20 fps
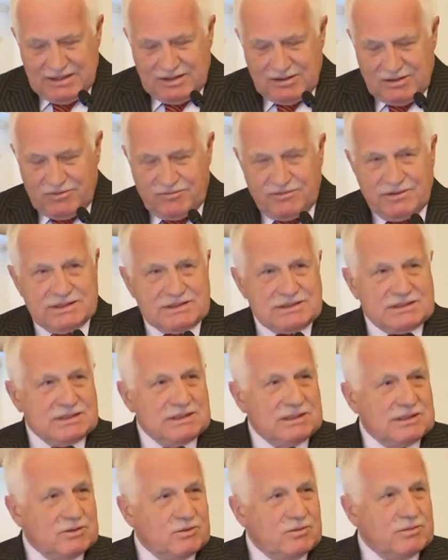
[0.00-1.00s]
of its
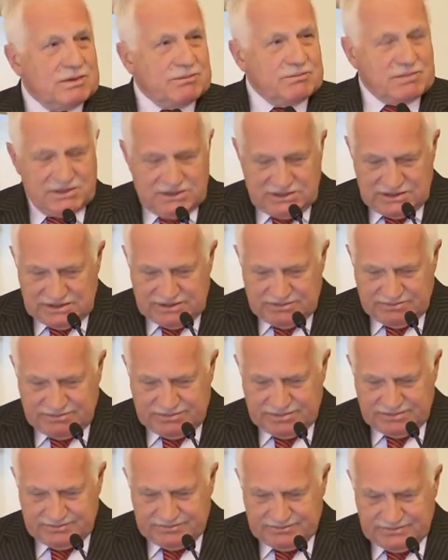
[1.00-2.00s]
EU membership
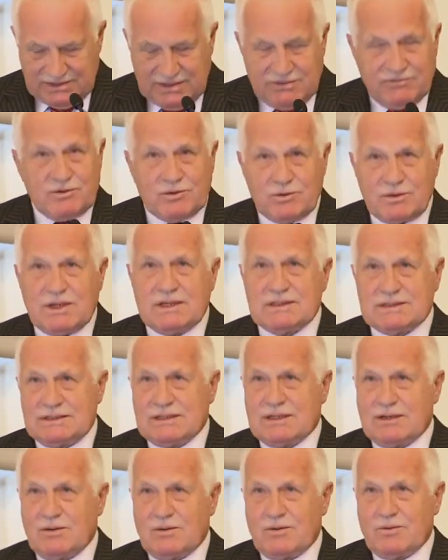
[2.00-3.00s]
a few days
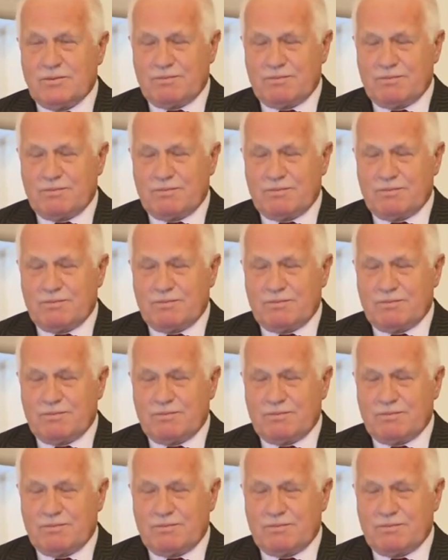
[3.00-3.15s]
ago,